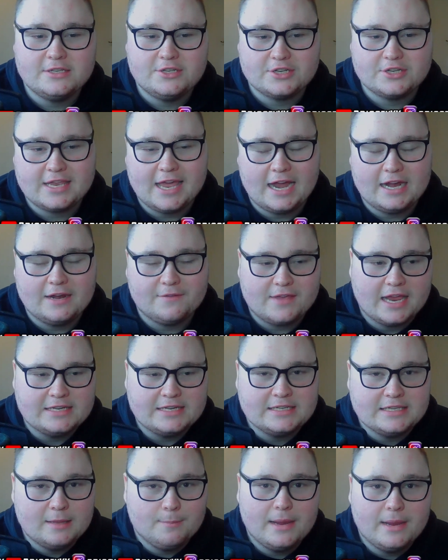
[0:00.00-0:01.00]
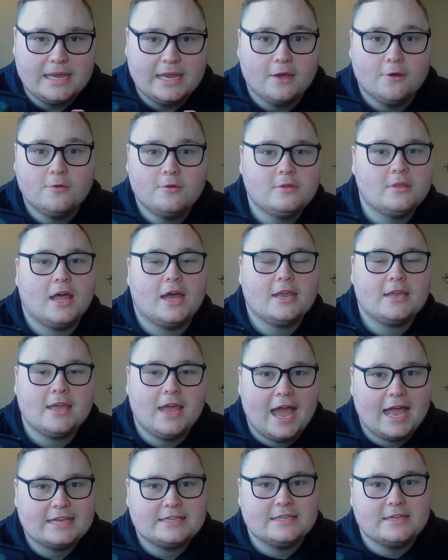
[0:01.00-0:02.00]
just kind of gets in the middle, like
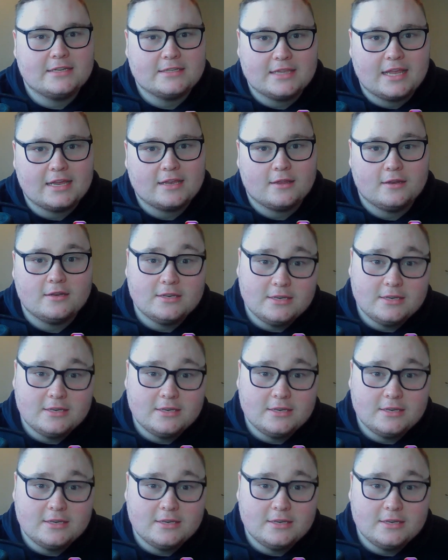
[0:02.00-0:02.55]
acting as like a,